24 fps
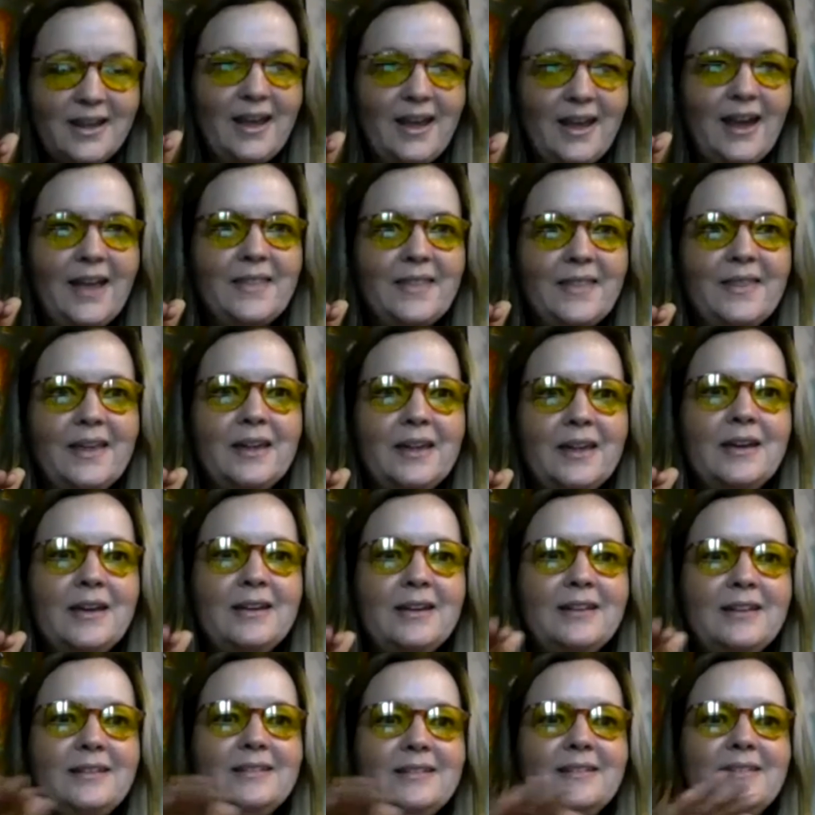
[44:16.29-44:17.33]
And
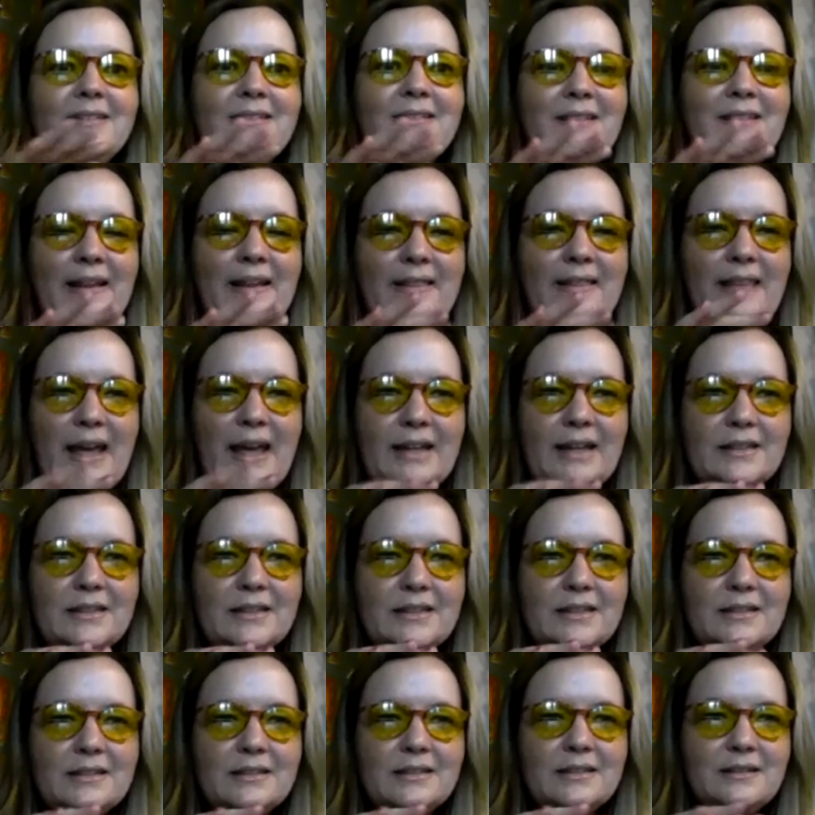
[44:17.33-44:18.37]
then like
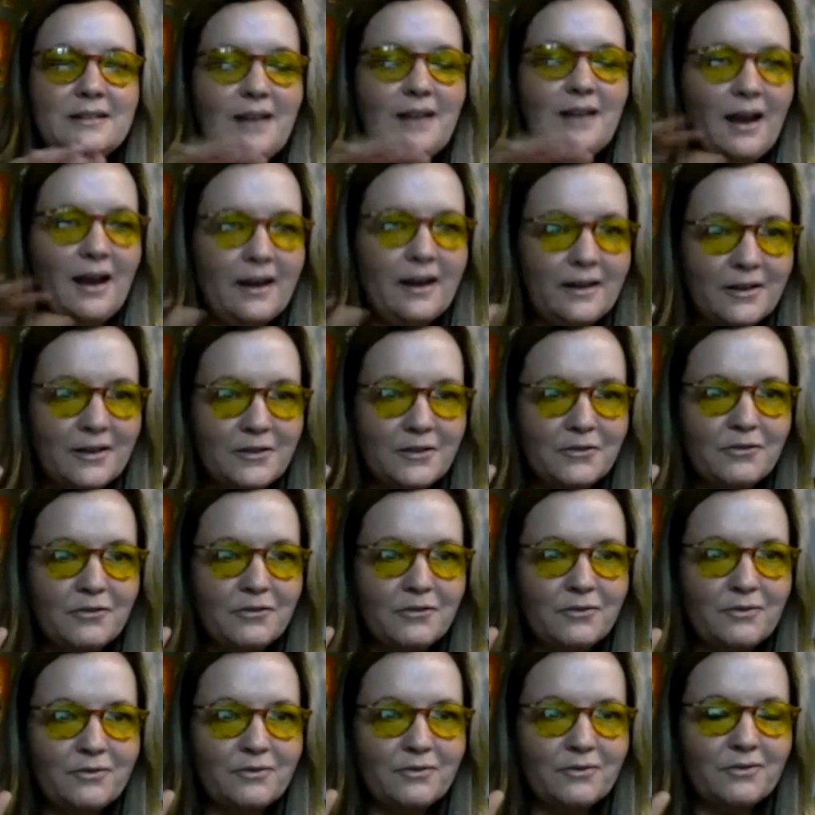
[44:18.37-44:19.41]
that's kind of
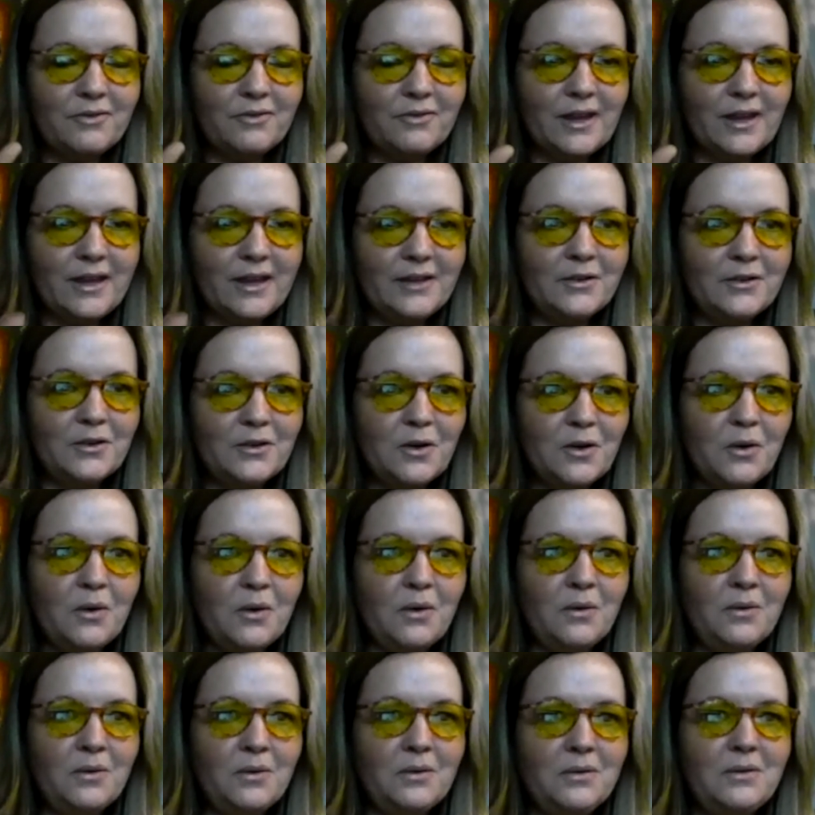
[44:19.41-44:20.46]
the end
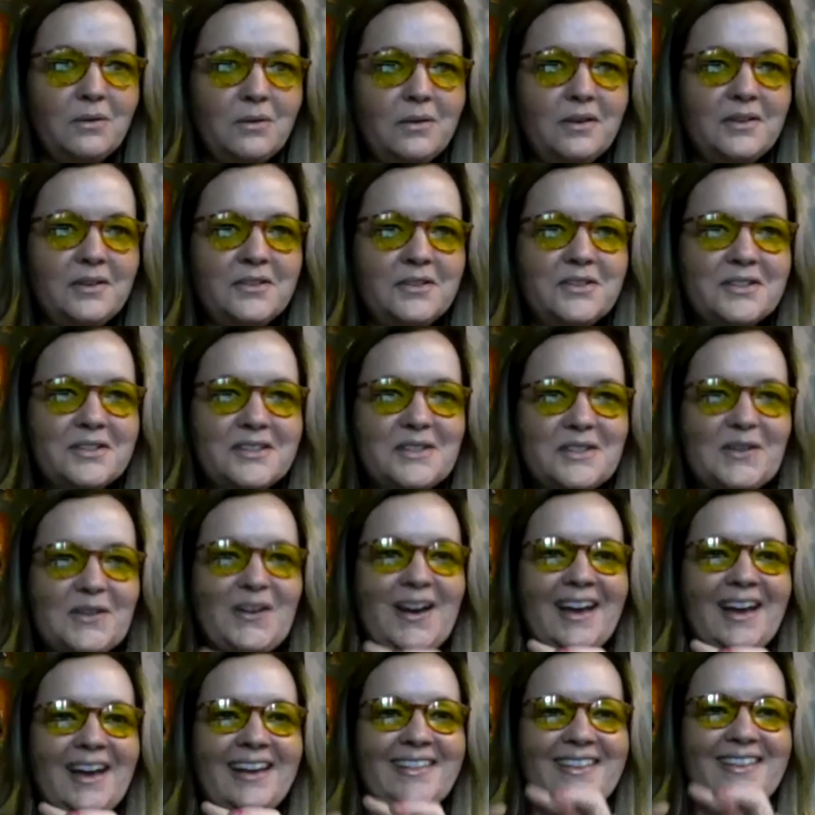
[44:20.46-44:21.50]
goal, is just to
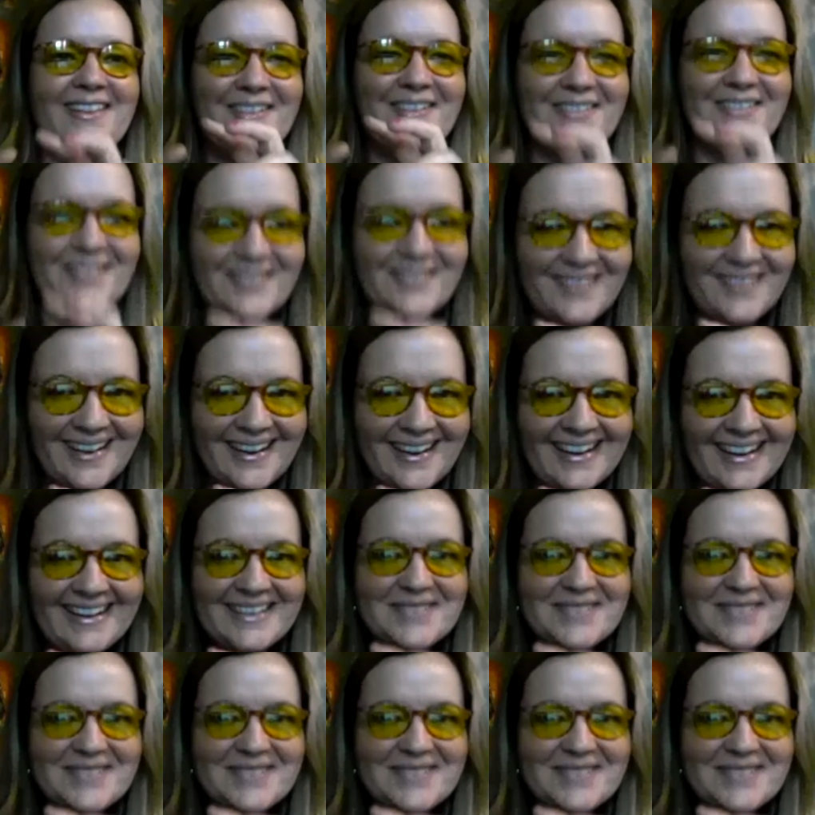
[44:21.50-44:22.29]
find the right